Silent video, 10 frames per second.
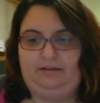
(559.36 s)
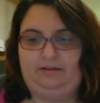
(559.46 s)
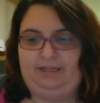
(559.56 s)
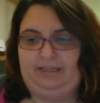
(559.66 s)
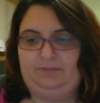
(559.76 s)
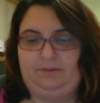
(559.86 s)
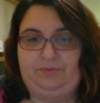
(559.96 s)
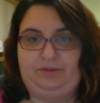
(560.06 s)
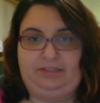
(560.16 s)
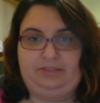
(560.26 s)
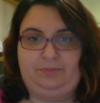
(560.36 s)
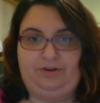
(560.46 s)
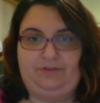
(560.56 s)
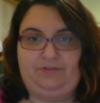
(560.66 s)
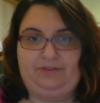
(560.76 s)
Ricky's been really
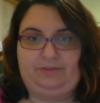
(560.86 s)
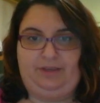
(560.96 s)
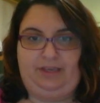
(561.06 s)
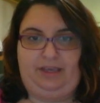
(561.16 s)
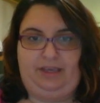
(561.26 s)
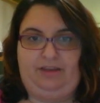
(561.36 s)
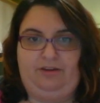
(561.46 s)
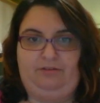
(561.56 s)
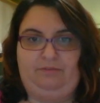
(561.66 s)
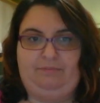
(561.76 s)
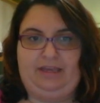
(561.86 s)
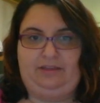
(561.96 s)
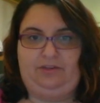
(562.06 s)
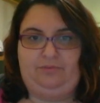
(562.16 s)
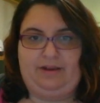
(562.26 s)
supportive this week,
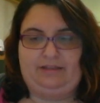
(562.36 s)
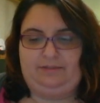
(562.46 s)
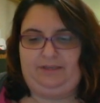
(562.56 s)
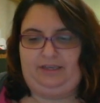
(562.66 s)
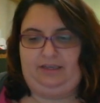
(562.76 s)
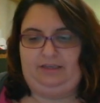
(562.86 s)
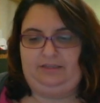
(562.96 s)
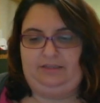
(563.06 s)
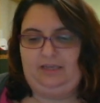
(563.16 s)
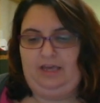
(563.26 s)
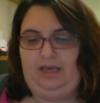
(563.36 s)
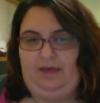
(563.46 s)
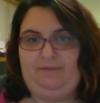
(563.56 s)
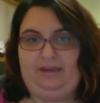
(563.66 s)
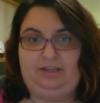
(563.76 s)
making new recipes,
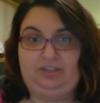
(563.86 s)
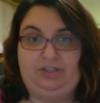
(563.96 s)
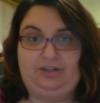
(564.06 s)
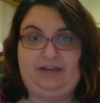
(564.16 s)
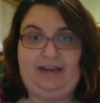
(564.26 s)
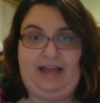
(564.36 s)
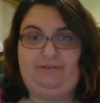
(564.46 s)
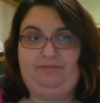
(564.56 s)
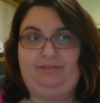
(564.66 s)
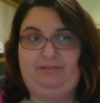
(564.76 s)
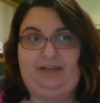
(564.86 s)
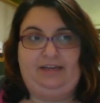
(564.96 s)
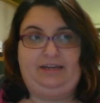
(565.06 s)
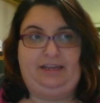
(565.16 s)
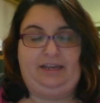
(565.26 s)
making sure that I have everything
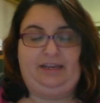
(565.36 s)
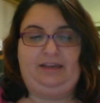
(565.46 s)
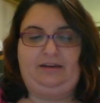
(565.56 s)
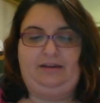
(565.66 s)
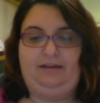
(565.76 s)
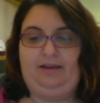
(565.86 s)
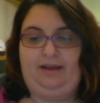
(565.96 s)
I need.